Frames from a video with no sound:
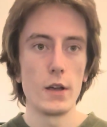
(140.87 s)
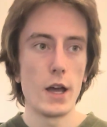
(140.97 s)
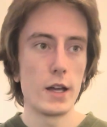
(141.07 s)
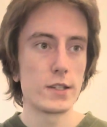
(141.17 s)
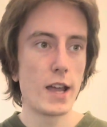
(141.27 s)

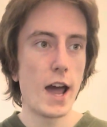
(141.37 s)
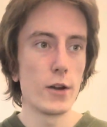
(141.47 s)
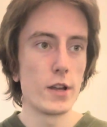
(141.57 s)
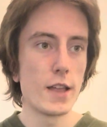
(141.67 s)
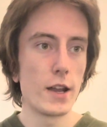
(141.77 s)
A
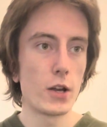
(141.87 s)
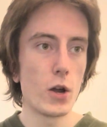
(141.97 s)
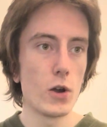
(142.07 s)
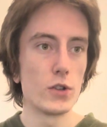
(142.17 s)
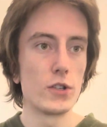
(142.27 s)
scattering that
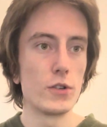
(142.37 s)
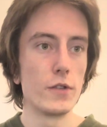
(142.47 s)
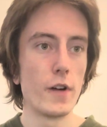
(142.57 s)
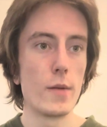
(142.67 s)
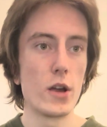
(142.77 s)
occurs due to
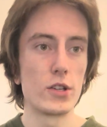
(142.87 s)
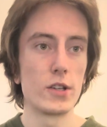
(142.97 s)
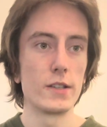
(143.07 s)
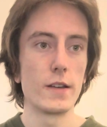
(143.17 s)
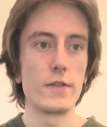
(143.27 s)

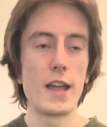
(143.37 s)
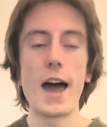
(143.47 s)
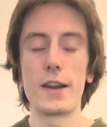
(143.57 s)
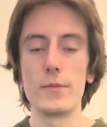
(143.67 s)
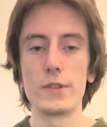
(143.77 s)
vibrations of the
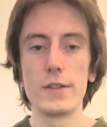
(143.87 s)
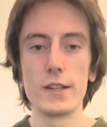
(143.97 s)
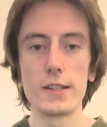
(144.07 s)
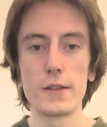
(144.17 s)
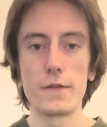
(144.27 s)
atoms, and
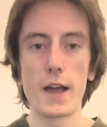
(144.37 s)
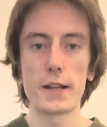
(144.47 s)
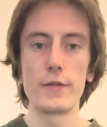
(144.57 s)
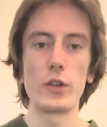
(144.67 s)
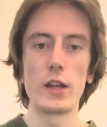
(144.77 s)
this is
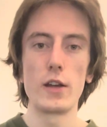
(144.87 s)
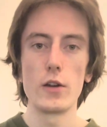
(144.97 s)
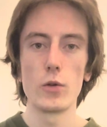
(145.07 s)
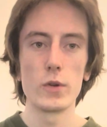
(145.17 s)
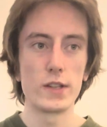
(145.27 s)
effectively
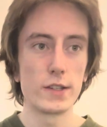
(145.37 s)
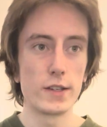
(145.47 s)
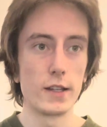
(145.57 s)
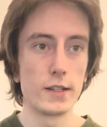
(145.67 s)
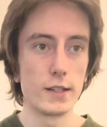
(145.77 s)

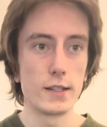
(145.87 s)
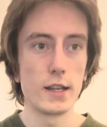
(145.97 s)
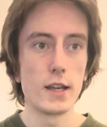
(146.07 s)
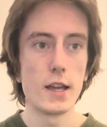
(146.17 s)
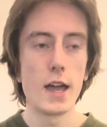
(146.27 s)
resistance. It's
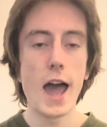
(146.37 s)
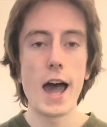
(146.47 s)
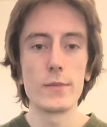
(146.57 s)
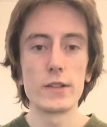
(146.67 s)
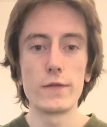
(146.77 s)
the
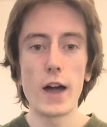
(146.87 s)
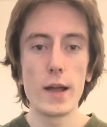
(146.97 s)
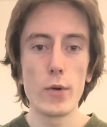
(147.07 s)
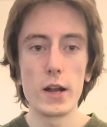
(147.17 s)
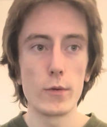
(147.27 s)
atoms
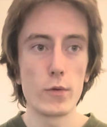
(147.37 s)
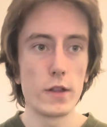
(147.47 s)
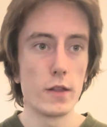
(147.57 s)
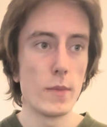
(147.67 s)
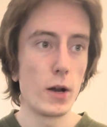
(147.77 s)
vibrating
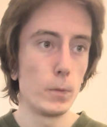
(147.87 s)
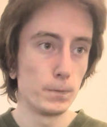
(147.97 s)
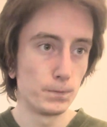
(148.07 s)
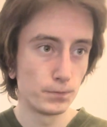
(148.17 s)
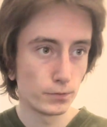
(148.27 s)
within the metal.
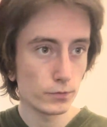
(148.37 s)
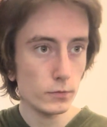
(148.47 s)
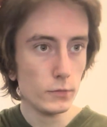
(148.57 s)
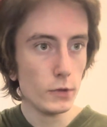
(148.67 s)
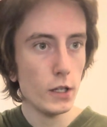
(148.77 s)

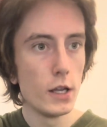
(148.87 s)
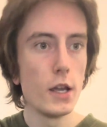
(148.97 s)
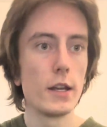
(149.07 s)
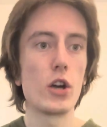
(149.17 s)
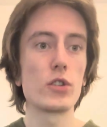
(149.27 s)

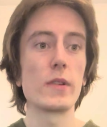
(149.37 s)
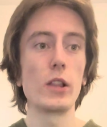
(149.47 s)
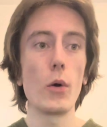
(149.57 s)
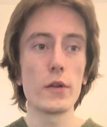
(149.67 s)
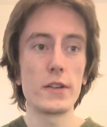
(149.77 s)
Now, as we
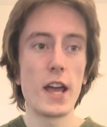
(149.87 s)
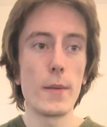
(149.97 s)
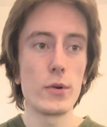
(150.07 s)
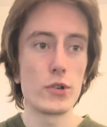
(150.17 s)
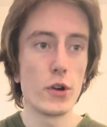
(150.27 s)
lower the
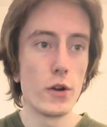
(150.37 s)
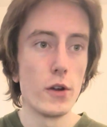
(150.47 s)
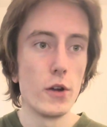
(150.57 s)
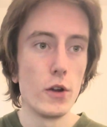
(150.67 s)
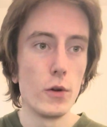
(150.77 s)
temperature,
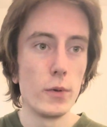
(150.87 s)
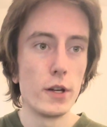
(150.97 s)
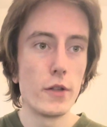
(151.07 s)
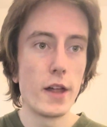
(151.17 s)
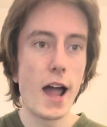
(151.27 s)
we
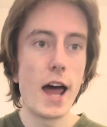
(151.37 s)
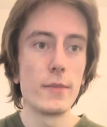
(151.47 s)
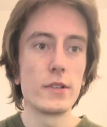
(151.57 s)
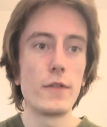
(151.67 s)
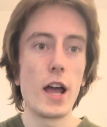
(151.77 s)
know that
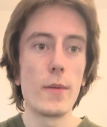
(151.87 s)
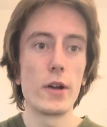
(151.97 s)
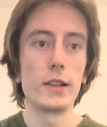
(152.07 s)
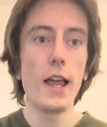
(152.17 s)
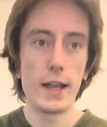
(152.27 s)
atoms
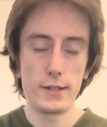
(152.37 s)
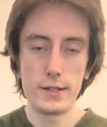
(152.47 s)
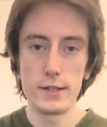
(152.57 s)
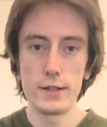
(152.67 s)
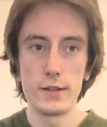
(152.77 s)
vibrate
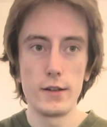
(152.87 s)
less,